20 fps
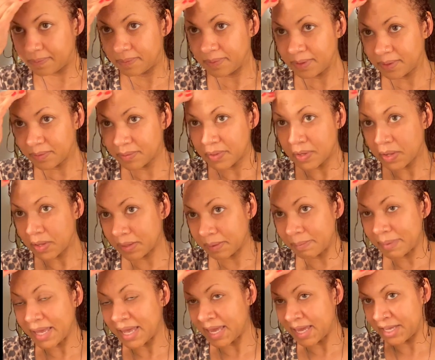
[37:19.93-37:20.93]
gonna call them
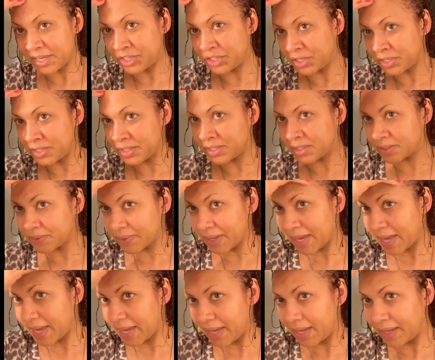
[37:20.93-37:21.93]
edges,
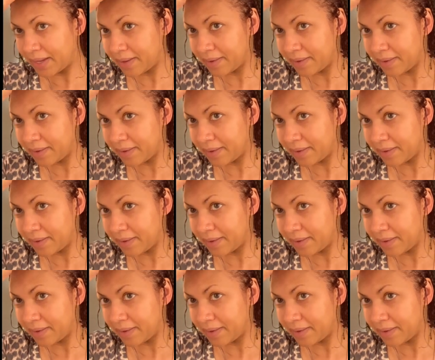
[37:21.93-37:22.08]
okay?